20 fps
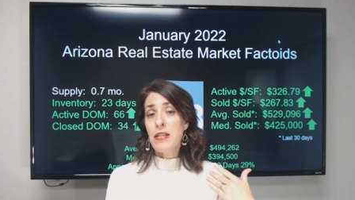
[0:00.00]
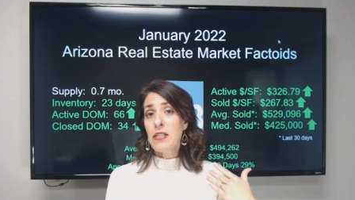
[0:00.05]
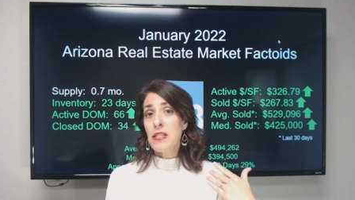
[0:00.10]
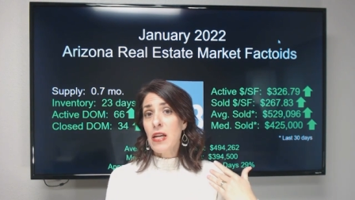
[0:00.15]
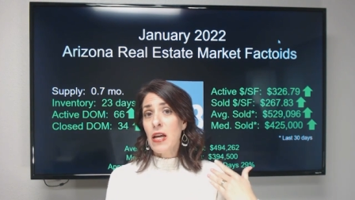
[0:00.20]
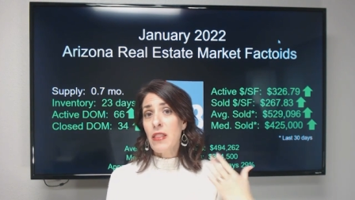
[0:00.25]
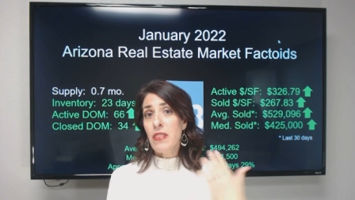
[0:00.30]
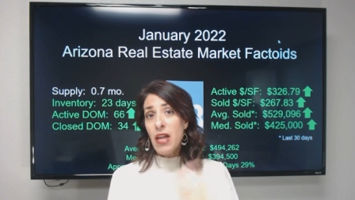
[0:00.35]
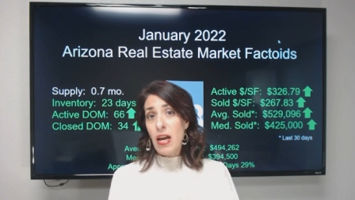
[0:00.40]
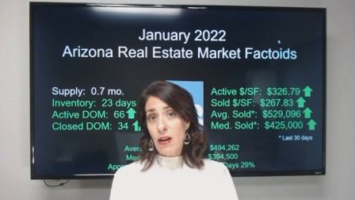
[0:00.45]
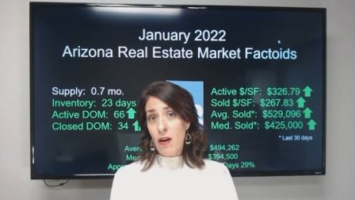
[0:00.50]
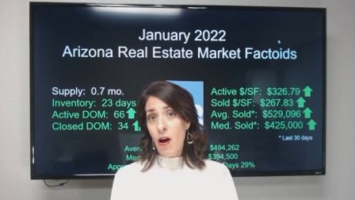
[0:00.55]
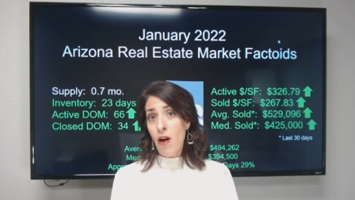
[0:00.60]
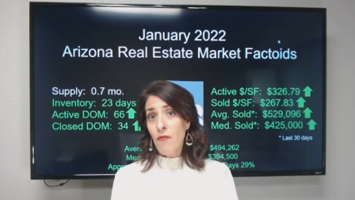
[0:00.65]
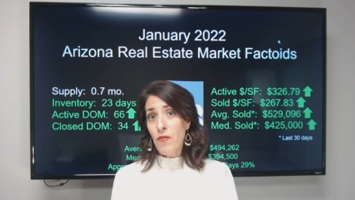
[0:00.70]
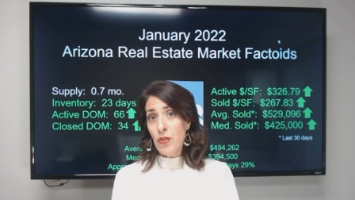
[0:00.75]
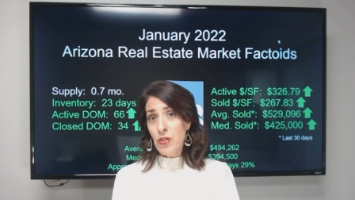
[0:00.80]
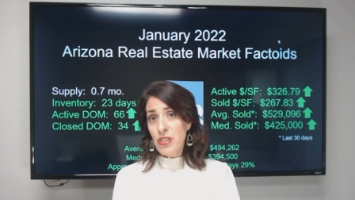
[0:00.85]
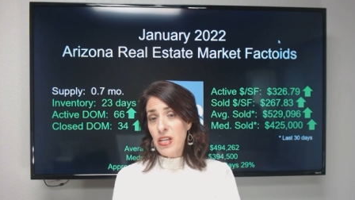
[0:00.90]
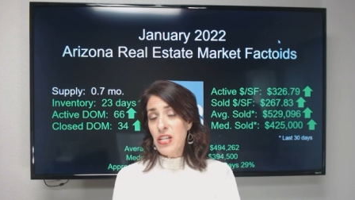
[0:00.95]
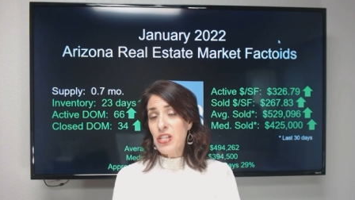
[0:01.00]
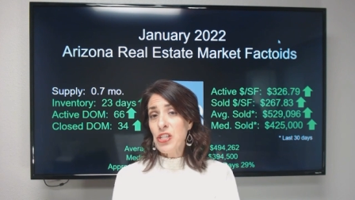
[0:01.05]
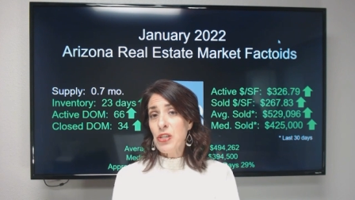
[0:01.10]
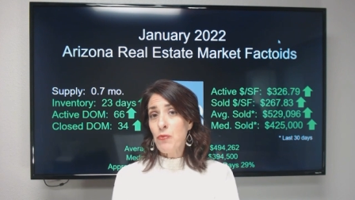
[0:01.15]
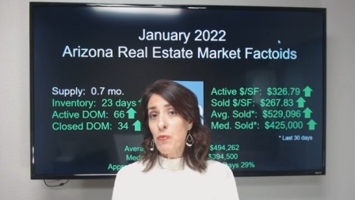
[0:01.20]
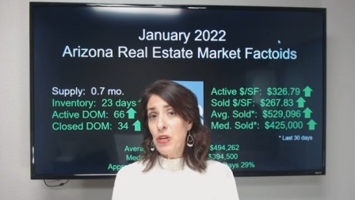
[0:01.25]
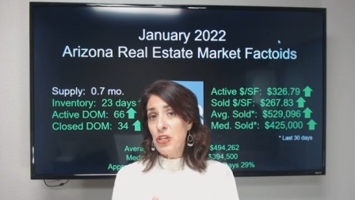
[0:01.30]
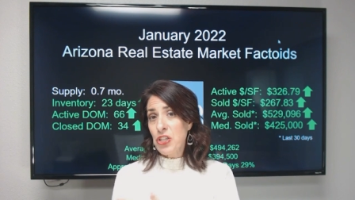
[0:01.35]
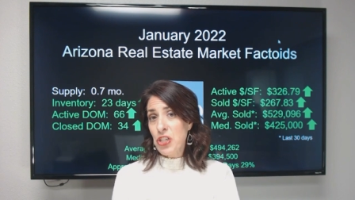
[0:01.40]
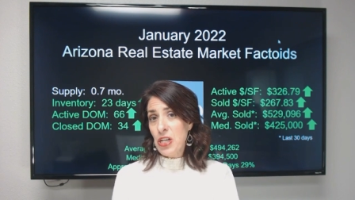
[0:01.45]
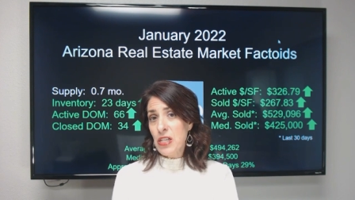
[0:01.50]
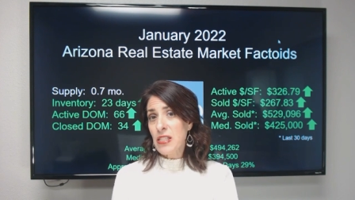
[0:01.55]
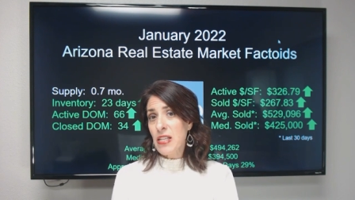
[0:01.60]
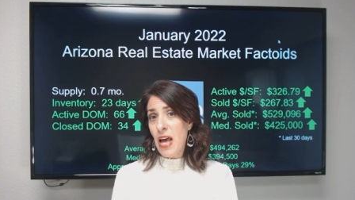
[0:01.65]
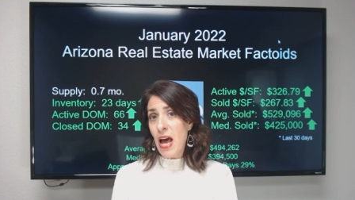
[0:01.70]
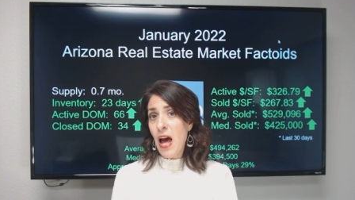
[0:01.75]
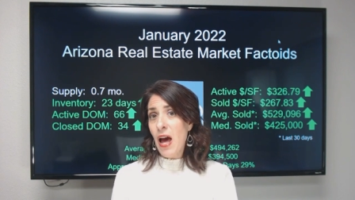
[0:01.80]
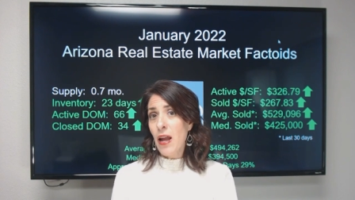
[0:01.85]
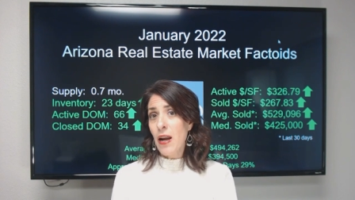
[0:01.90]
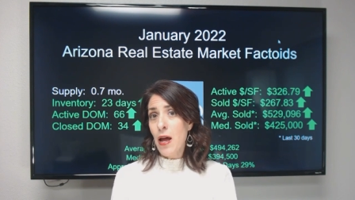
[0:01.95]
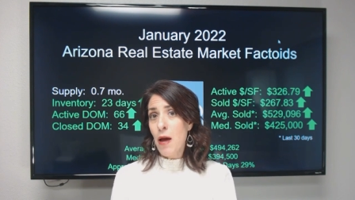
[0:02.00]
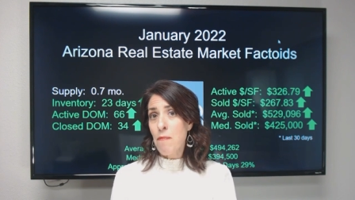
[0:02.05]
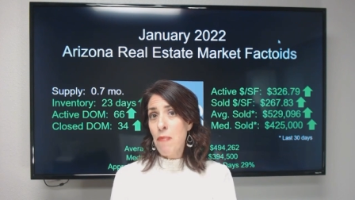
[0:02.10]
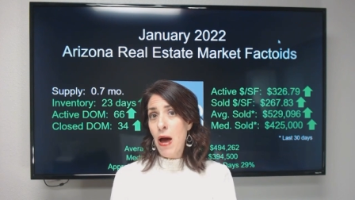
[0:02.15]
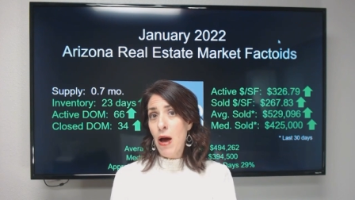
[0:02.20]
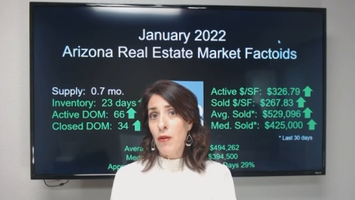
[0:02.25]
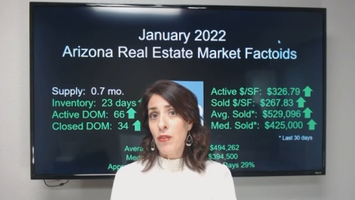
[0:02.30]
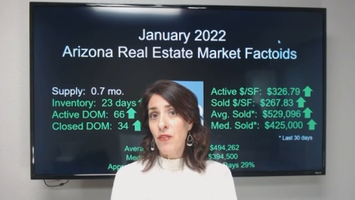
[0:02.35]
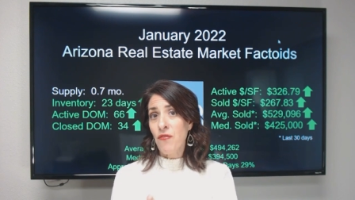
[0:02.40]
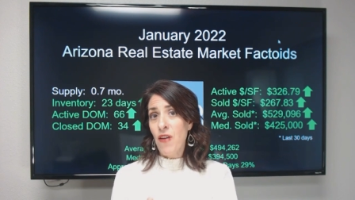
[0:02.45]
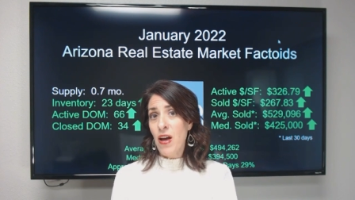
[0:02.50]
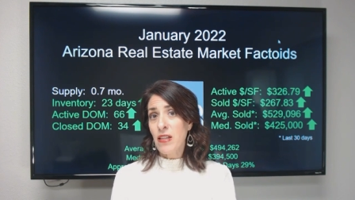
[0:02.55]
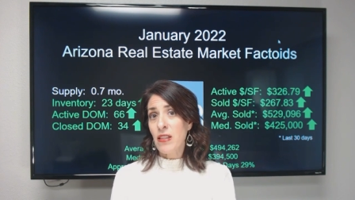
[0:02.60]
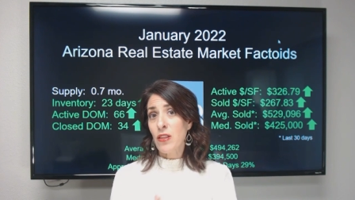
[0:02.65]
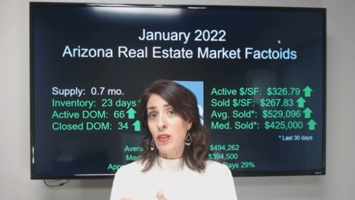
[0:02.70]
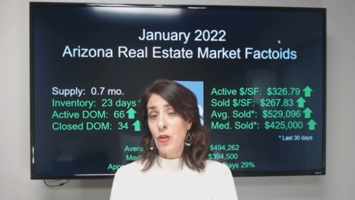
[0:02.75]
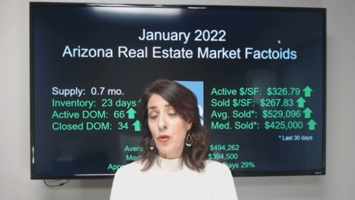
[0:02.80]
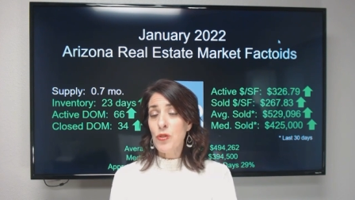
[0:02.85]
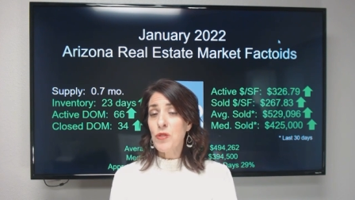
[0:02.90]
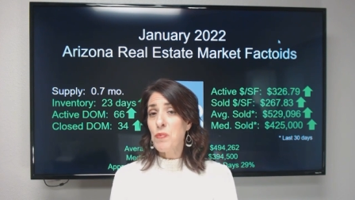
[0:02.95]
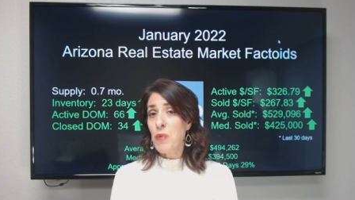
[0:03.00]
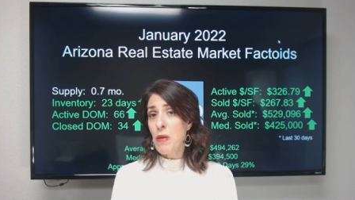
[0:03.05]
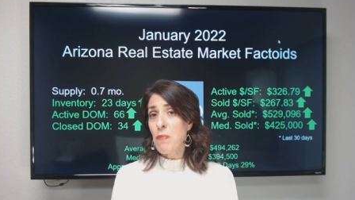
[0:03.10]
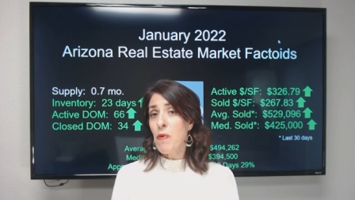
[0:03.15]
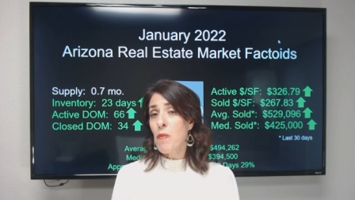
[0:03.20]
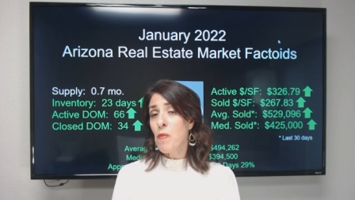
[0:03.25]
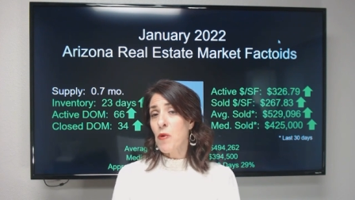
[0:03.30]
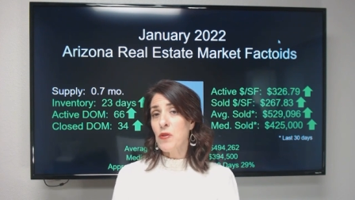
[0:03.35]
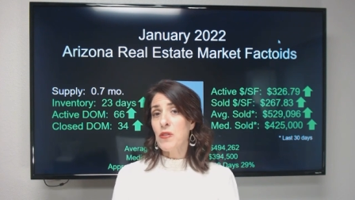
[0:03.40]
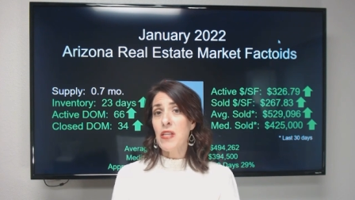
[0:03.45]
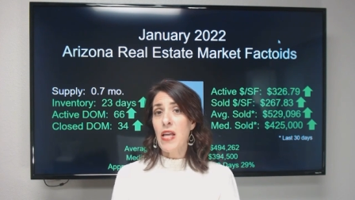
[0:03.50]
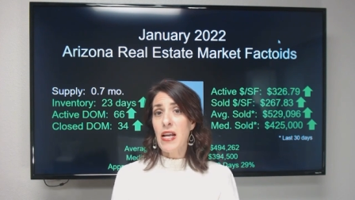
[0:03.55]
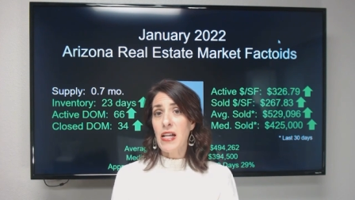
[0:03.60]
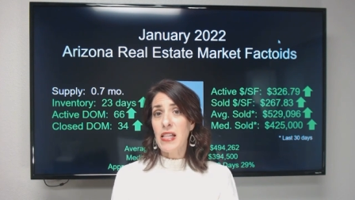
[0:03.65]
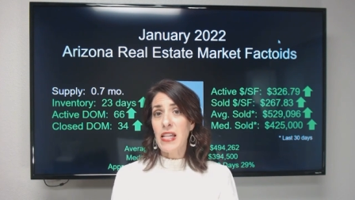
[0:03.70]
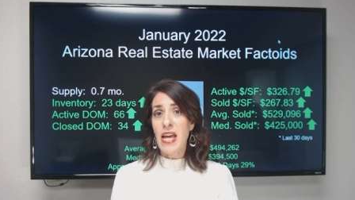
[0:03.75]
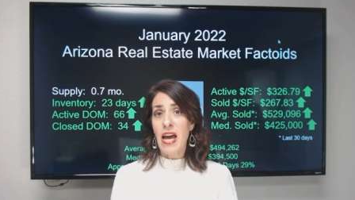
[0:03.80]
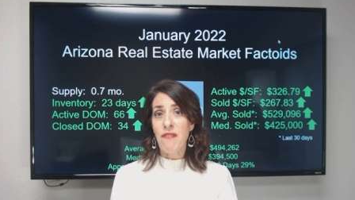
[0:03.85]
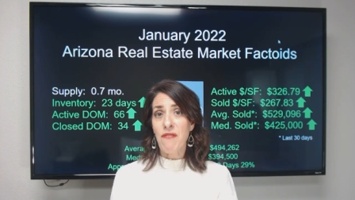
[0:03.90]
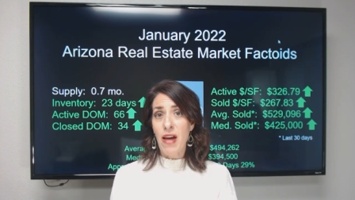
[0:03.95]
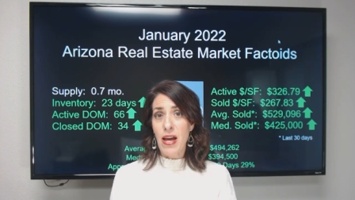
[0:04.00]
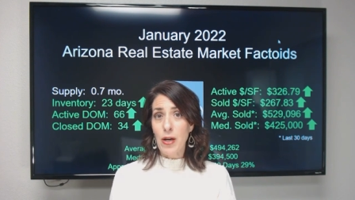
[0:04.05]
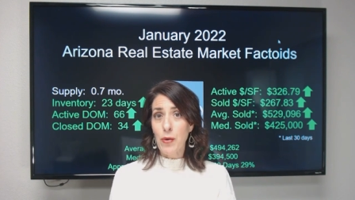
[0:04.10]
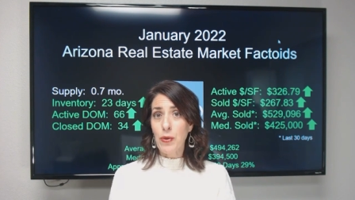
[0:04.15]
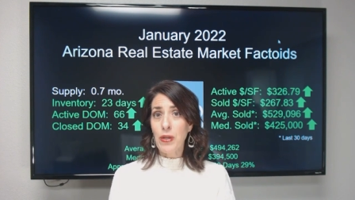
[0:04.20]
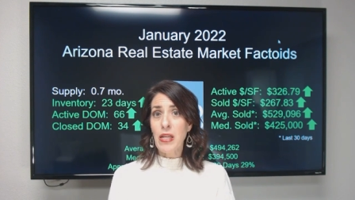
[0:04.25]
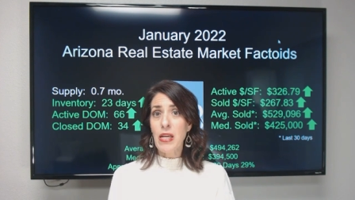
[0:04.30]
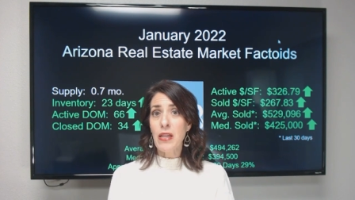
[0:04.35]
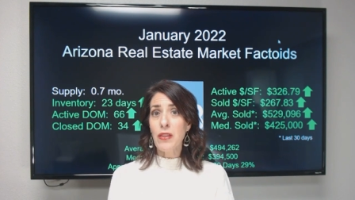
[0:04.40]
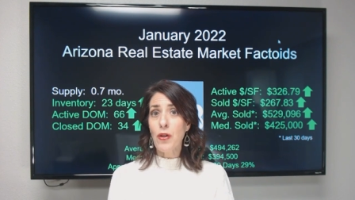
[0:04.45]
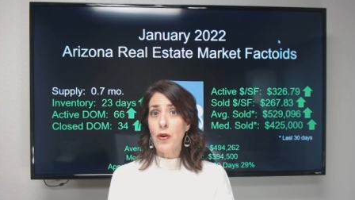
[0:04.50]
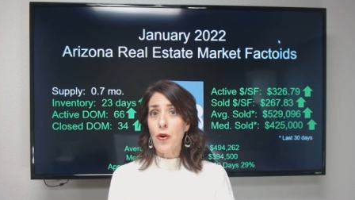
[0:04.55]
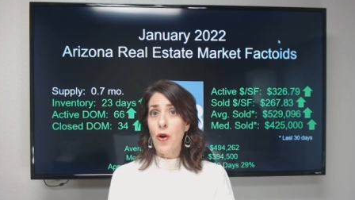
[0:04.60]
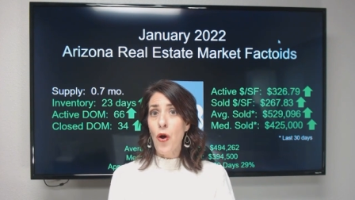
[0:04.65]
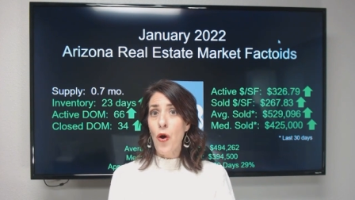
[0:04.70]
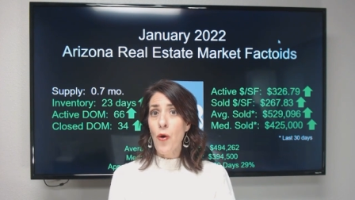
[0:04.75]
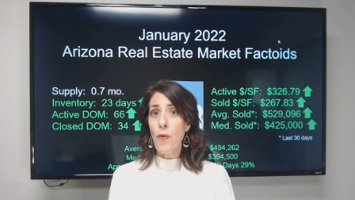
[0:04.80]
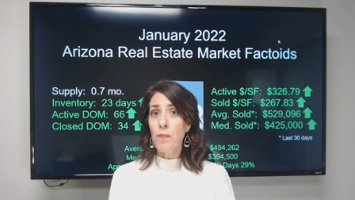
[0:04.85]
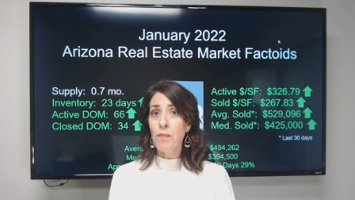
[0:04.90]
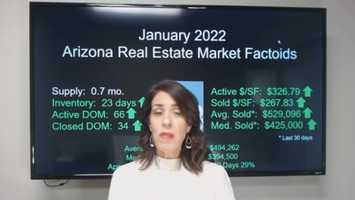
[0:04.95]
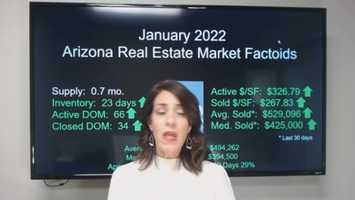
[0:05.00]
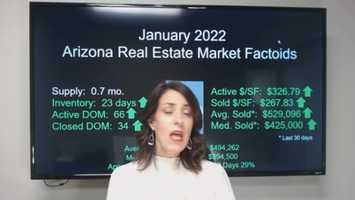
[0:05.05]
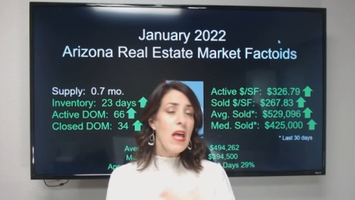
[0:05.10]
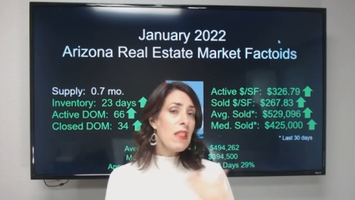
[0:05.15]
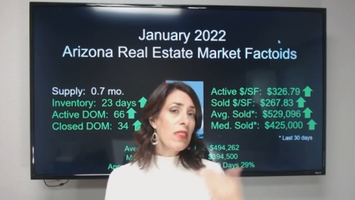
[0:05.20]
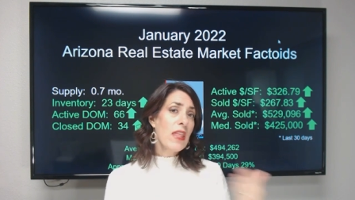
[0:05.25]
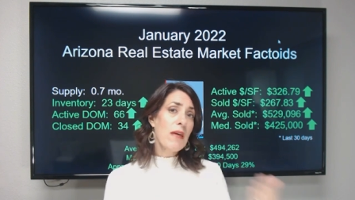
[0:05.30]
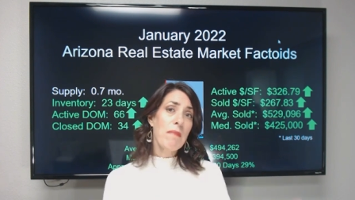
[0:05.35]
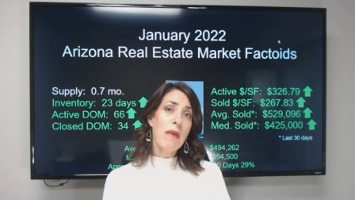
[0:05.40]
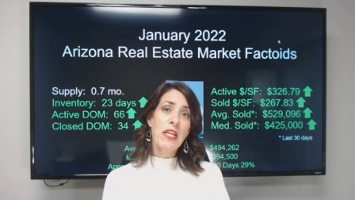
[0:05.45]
And that conversation we just had about the fact that those people most likely have equity in their home.